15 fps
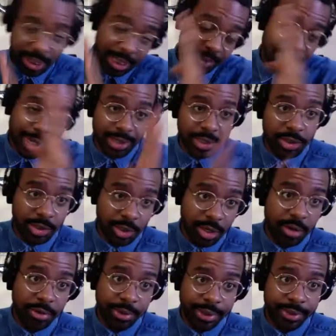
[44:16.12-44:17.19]
anyways because you're
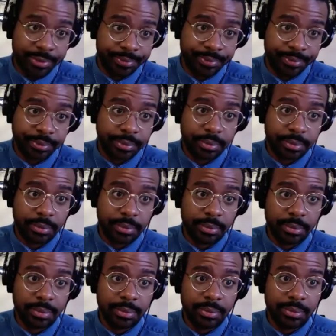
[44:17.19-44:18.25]
older
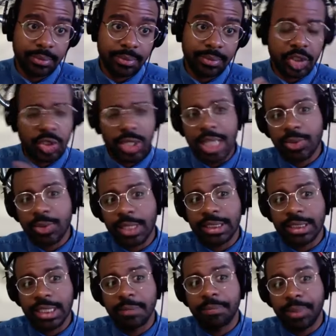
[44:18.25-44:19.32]
so that's why I
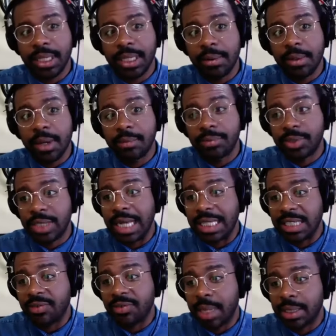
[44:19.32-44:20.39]
said be
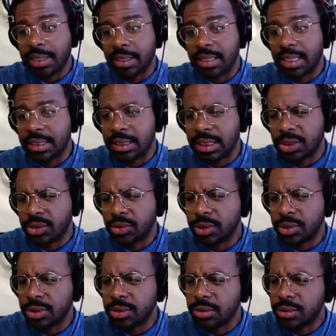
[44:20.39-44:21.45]
objective about the things that you
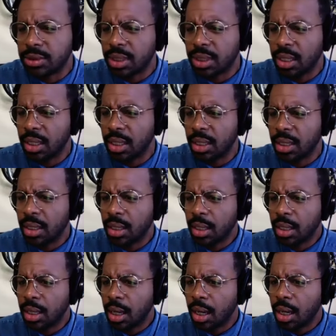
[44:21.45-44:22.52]
use.
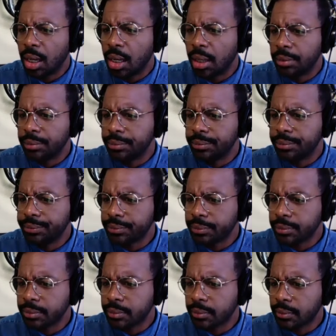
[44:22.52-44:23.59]
Um,
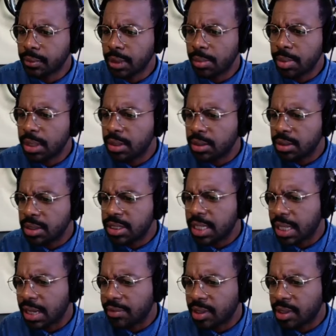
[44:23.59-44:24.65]
I mean, the
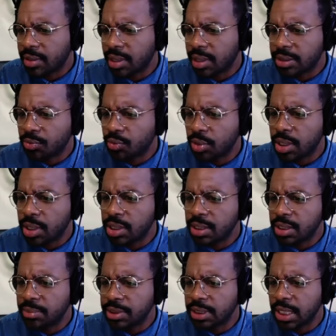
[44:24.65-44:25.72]
second half of that question: What are the
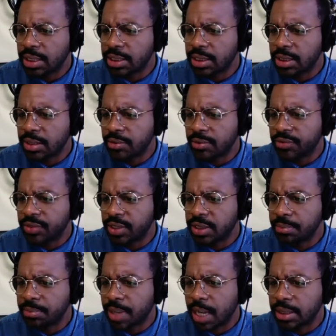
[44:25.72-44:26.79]
limitations of
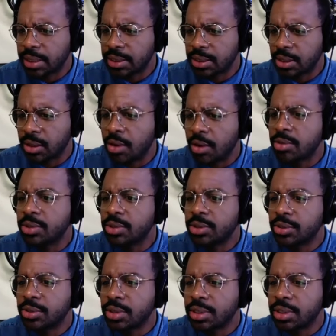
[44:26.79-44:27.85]
efficient practice to older
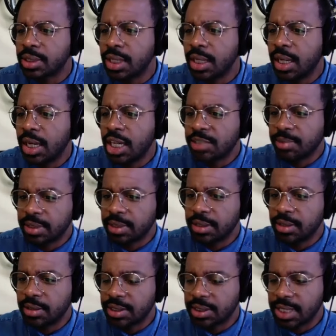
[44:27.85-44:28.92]
students, especially
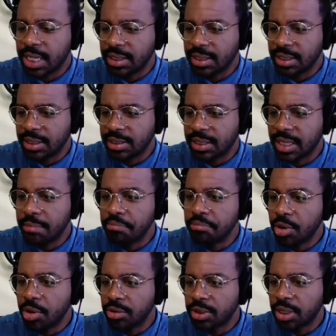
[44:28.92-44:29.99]
learning techniques that
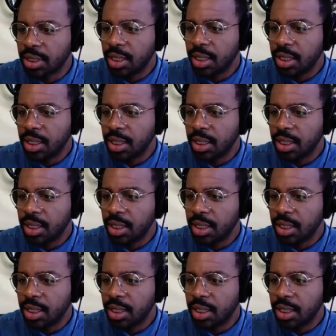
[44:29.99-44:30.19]
most